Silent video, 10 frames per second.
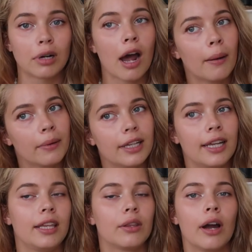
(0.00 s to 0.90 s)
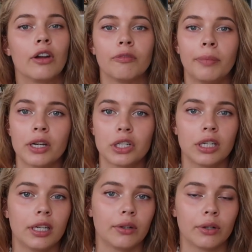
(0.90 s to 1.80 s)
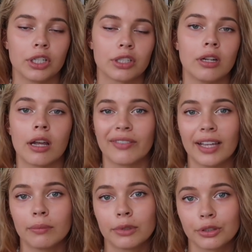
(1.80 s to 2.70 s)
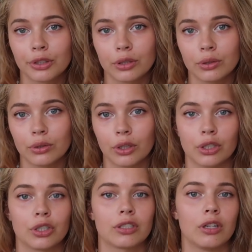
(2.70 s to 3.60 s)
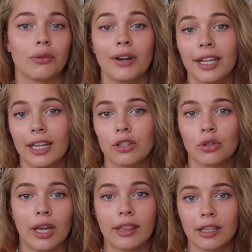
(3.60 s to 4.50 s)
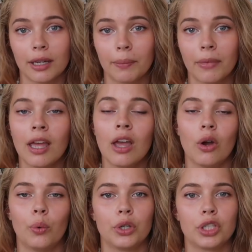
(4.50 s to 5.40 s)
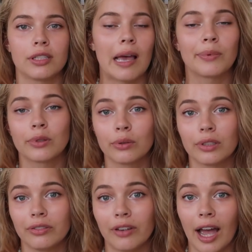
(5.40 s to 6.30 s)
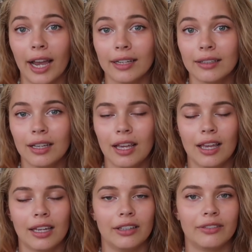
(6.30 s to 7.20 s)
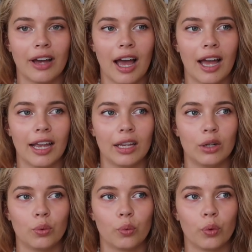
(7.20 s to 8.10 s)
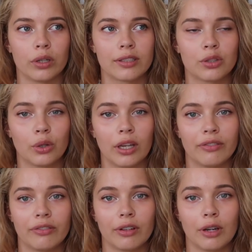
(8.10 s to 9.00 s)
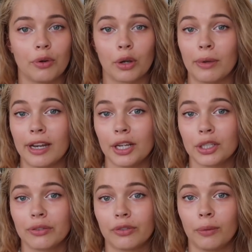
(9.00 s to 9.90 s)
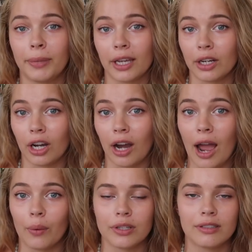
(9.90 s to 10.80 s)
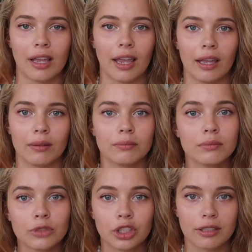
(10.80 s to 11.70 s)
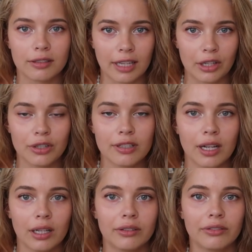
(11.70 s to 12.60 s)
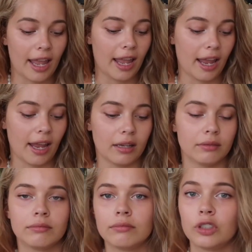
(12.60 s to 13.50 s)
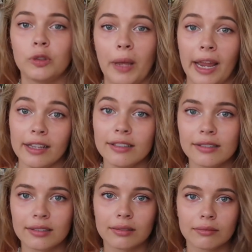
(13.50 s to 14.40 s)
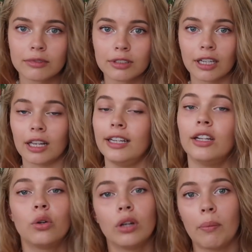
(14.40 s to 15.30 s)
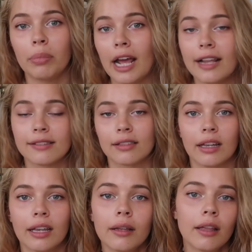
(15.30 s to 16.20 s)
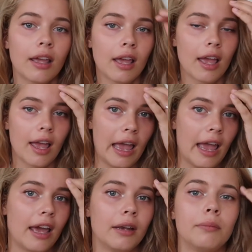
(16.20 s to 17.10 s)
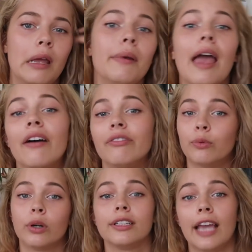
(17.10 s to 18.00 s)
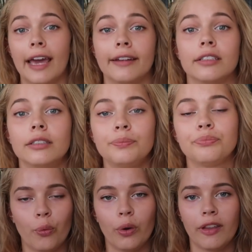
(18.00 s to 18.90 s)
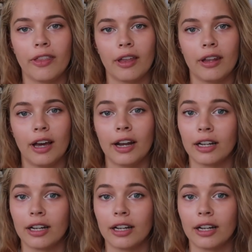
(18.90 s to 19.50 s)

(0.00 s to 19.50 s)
probably either out of budget or just not available to you, or you're just not ready yet to get them, which is absolutely fine. If I was to give a recommendation for a beginner, I would say just get yourself a space, clean it all up nicely, and maybe have one candle. With an